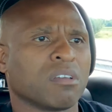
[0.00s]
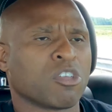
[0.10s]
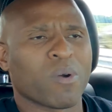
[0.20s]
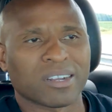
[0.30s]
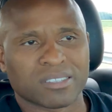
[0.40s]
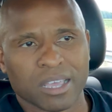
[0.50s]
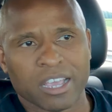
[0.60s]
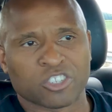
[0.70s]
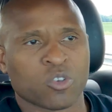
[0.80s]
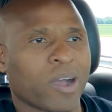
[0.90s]
You watch
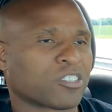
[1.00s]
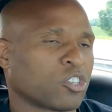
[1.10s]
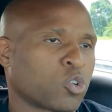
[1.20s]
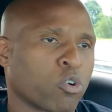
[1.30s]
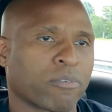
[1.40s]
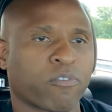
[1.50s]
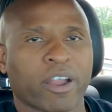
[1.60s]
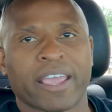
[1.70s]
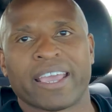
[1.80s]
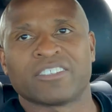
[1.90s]
this. You watch the Tour de
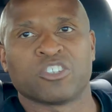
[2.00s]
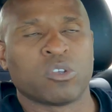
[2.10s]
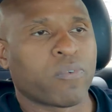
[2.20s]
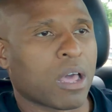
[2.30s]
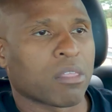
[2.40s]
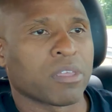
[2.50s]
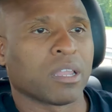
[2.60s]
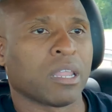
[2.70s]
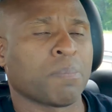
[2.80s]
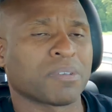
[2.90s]
France. Did you follow the
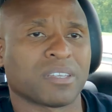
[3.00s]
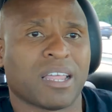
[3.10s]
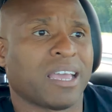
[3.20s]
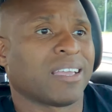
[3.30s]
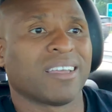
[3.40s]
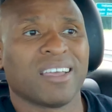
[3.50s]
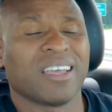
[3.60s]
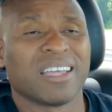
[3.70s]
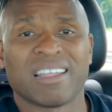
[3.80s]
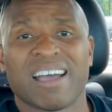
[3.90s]
Olympics? And like,
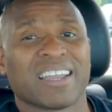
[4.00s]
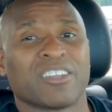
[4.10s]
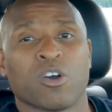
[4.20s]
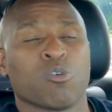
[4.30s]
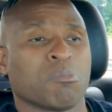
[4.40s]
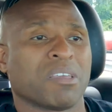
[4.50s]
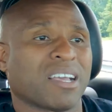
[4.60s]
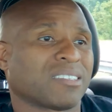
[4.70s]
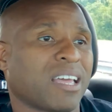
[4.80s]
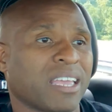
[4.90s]
nah, I don't
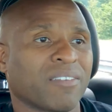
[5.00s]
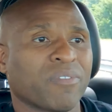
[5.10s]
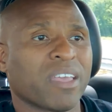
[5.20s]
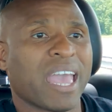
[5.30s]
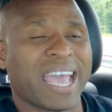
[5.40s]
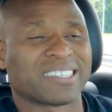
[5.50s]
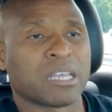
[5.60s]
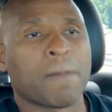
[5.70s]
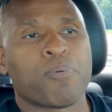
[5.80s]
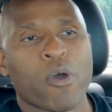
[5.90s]
because like at
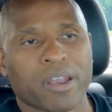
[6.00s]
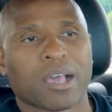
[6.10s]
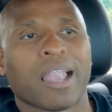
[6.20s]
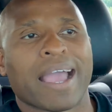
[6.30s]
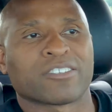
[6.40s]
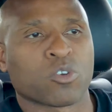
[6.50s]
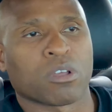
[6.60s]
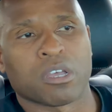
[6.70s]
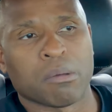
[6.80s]
some point a client's going to